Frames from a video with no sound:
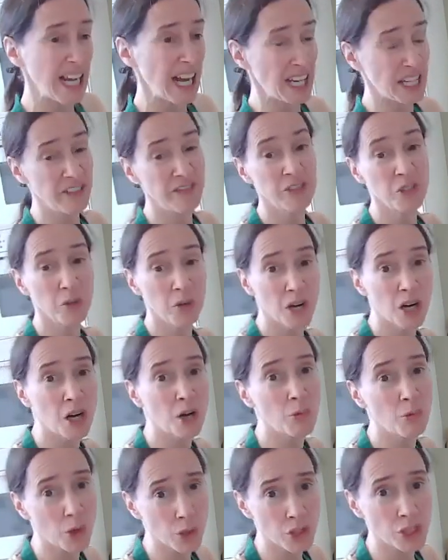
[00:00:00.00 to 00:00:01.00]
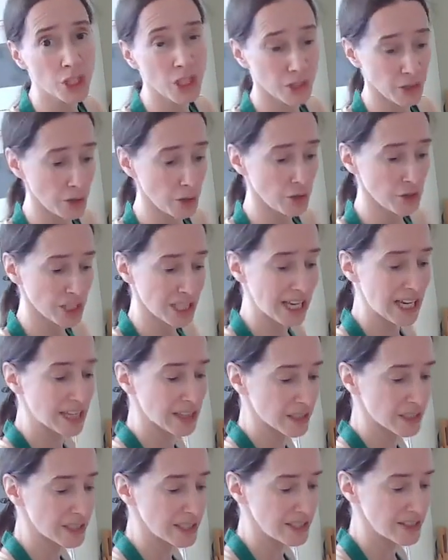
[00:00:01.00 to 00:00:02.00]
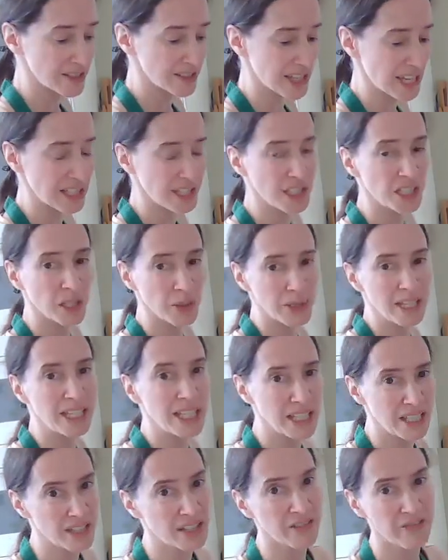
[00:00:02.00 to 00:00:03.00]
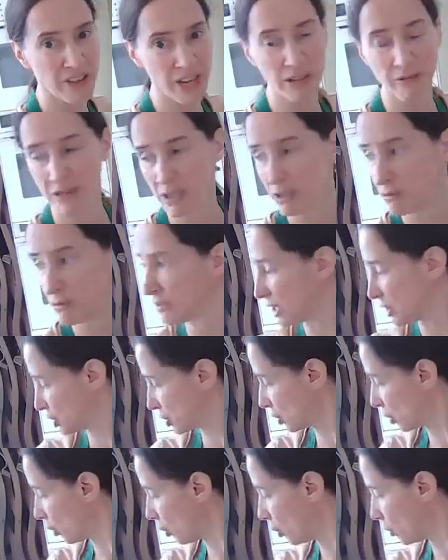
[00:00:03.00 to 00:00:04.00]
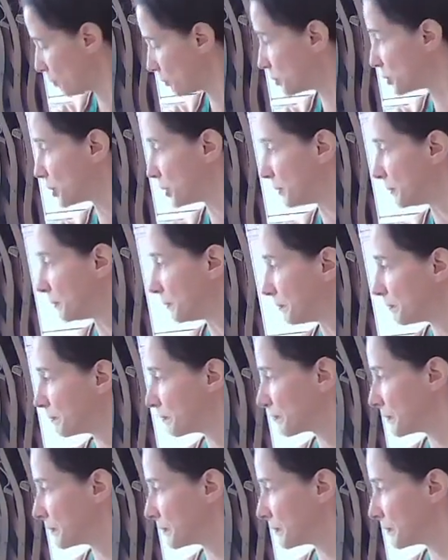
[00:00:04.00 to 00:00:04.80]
And if you are watching those calories, then, you know, it is a very rich option.